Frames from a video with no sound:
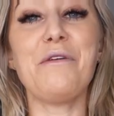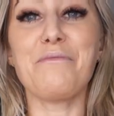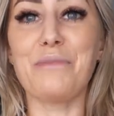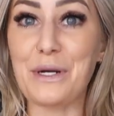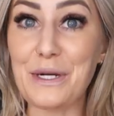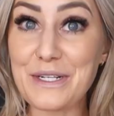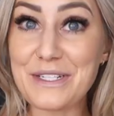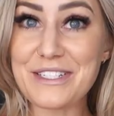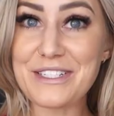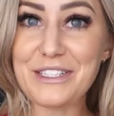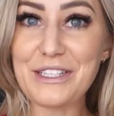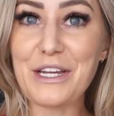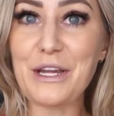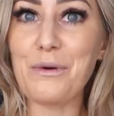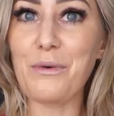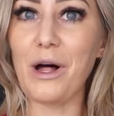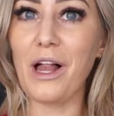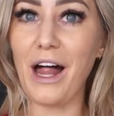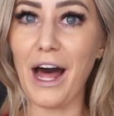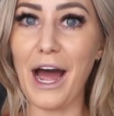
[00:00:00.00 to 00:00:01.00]
Personally,
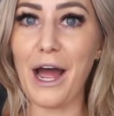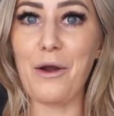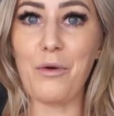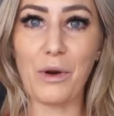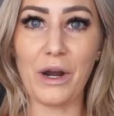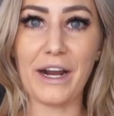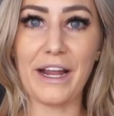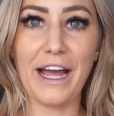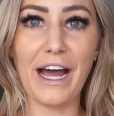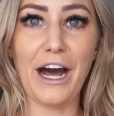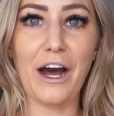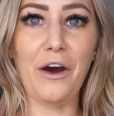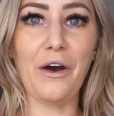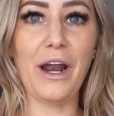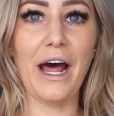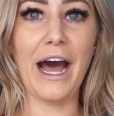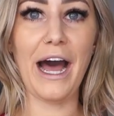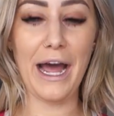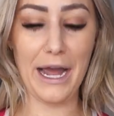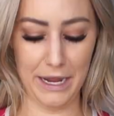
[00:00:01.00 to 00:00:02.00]
while I work
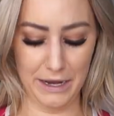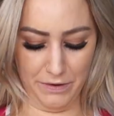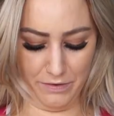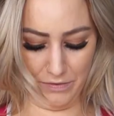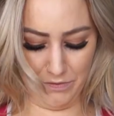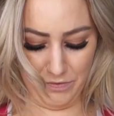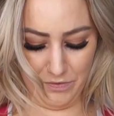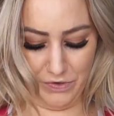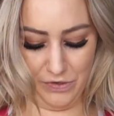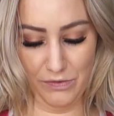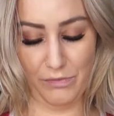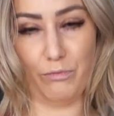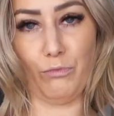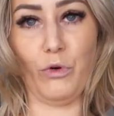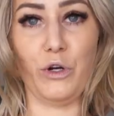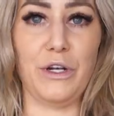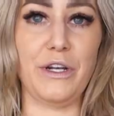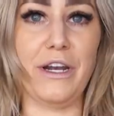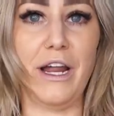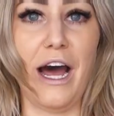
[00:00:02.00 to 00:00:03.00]
out, I
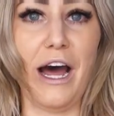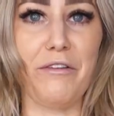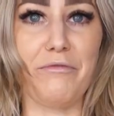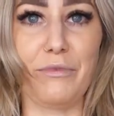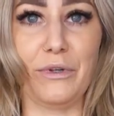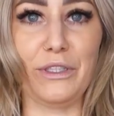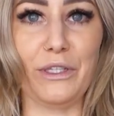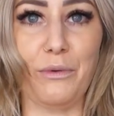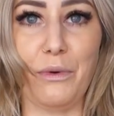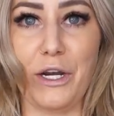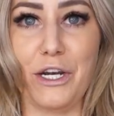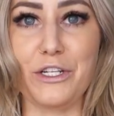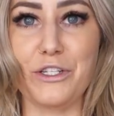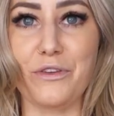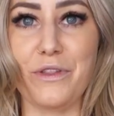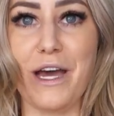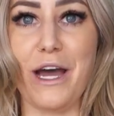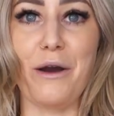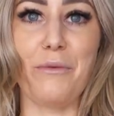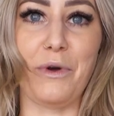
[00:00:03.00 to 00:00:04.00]
would not really want to
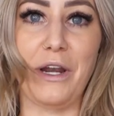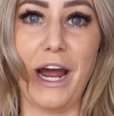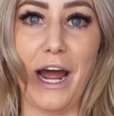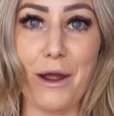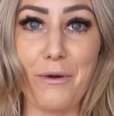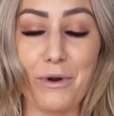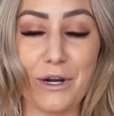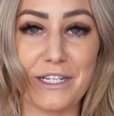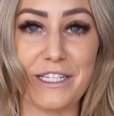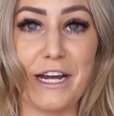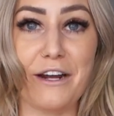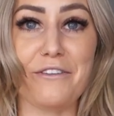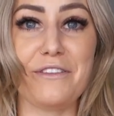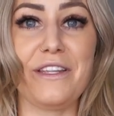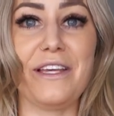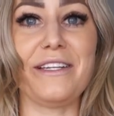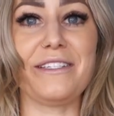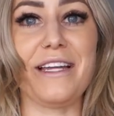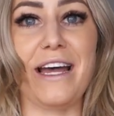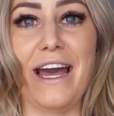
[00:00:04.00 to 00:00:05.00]
do that. When I worked out
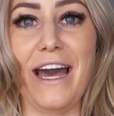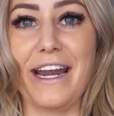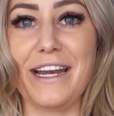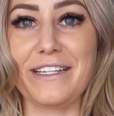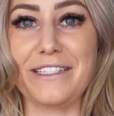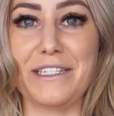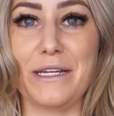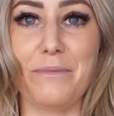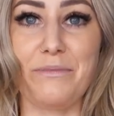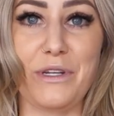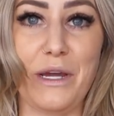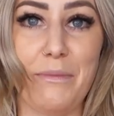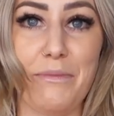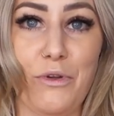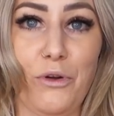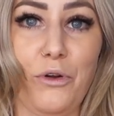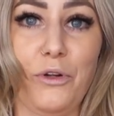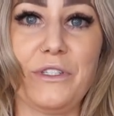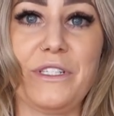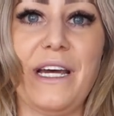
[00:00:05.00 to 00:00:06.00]
in this, I had it zipped up
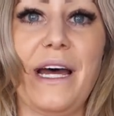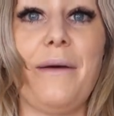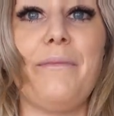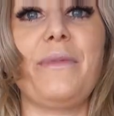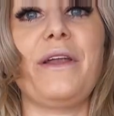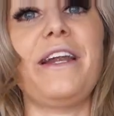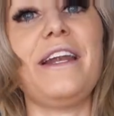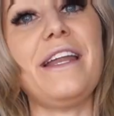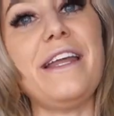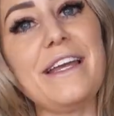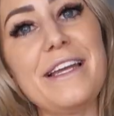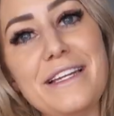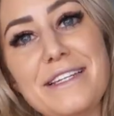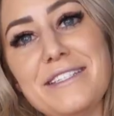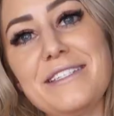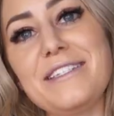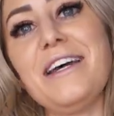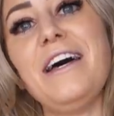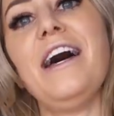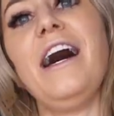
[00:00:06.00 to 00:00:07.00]
the whole time, but it
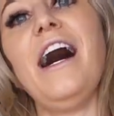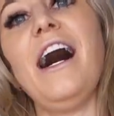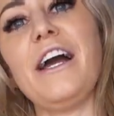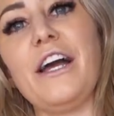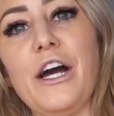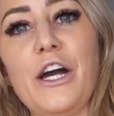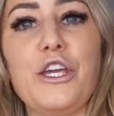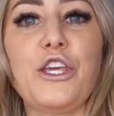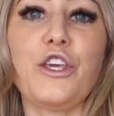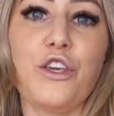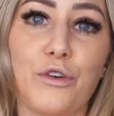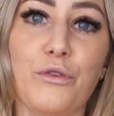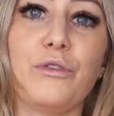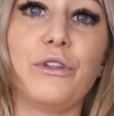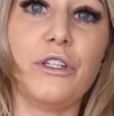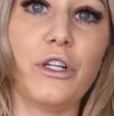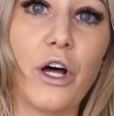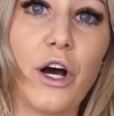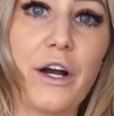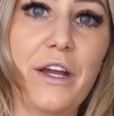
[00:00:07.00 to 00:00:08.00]
is a
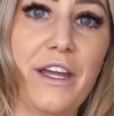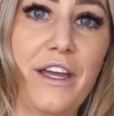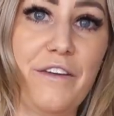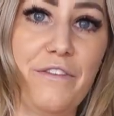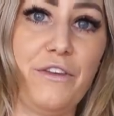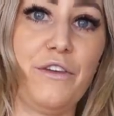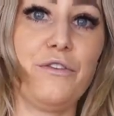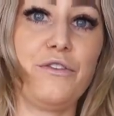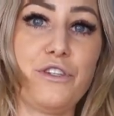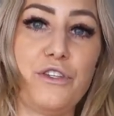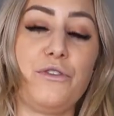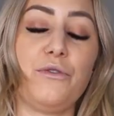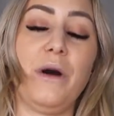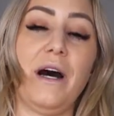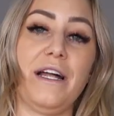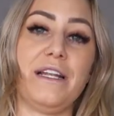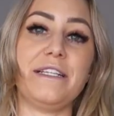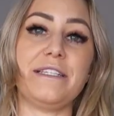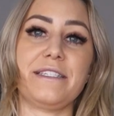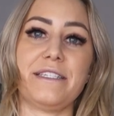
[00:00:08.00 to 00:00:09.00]
cute look if you do
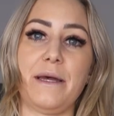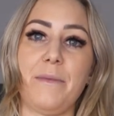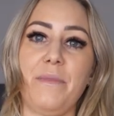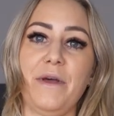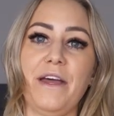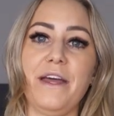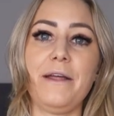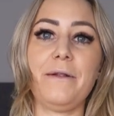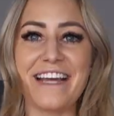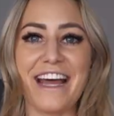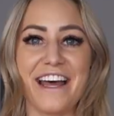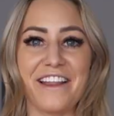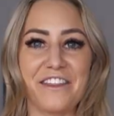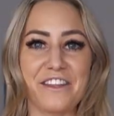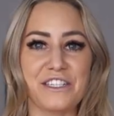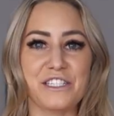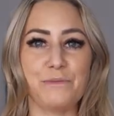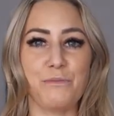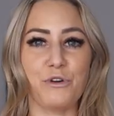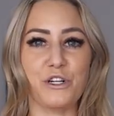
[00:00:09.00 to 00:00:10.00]
unzip it. And
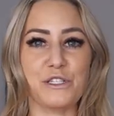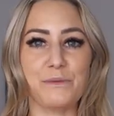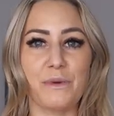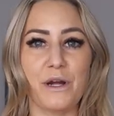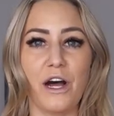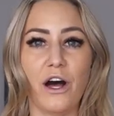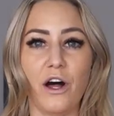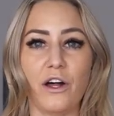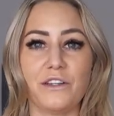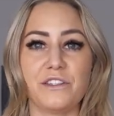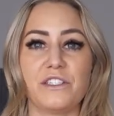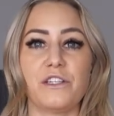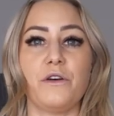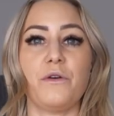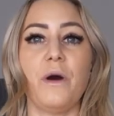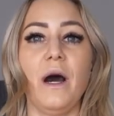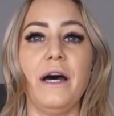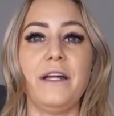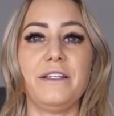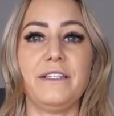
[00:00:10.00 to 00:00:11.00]
this sports bra
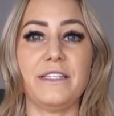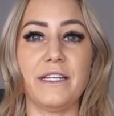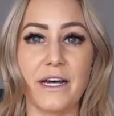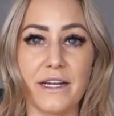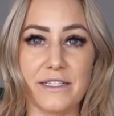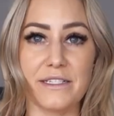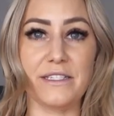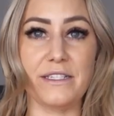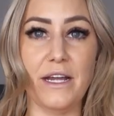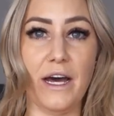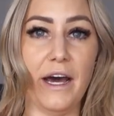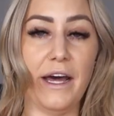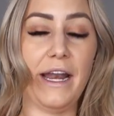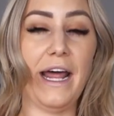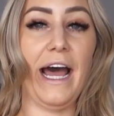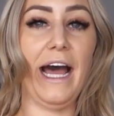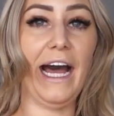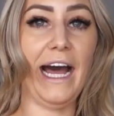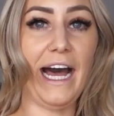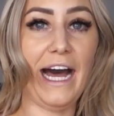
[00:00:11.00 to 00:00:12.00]
also does not
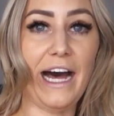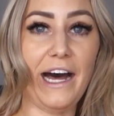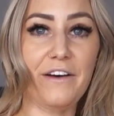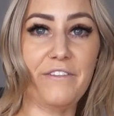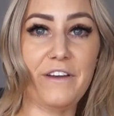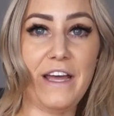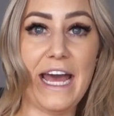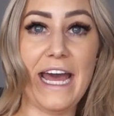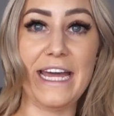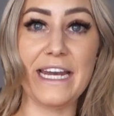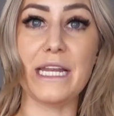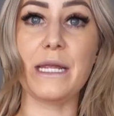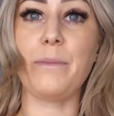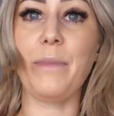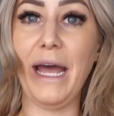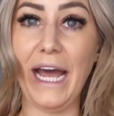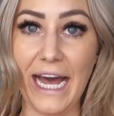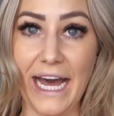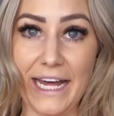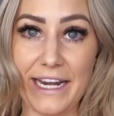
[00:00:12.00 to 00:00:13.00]
have any
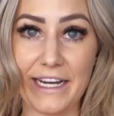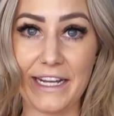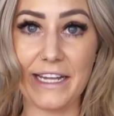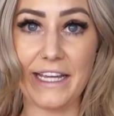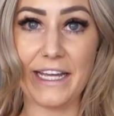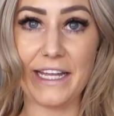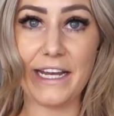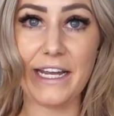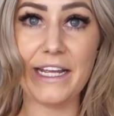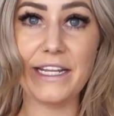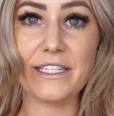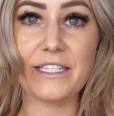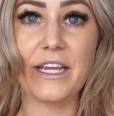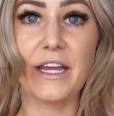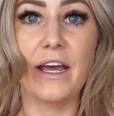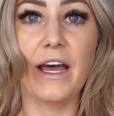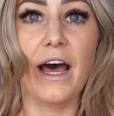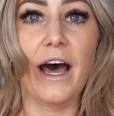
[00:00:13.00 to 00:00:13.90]
padding in it.